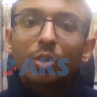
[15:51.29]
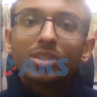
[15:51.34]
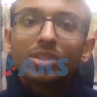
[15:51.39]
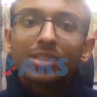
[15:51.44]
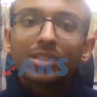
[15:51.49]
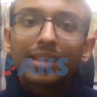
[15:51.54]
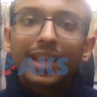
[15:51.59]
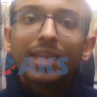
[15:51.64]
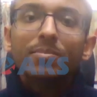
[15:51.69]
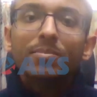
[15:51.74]

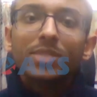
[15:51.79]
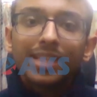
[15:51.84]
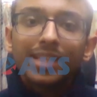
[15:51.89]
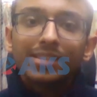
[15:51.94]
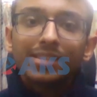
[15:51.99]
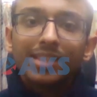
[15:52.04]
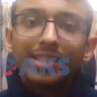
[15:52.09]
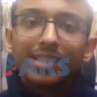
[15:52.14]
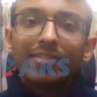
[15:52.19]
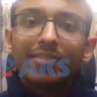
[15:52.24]
who stream
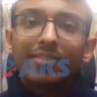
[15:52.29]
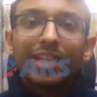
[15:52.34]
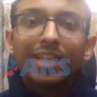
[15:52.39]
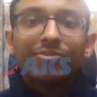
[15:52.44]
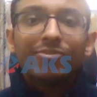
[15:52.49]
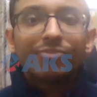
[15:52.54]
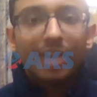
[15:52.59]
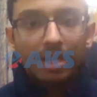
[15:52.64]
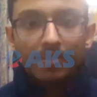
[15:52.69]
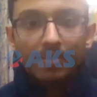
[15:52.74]
chess in a
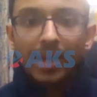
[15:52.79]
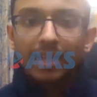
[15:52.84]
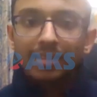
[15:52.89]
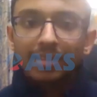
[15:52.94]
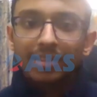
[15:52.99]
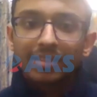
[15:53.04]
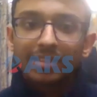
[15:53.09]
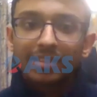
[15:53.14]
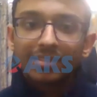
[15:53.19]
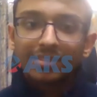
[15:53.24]
very fun
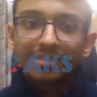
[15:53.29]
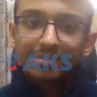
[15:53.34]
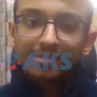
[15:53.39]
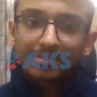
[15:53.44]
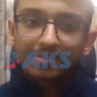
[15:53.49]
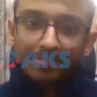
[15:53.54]
manner.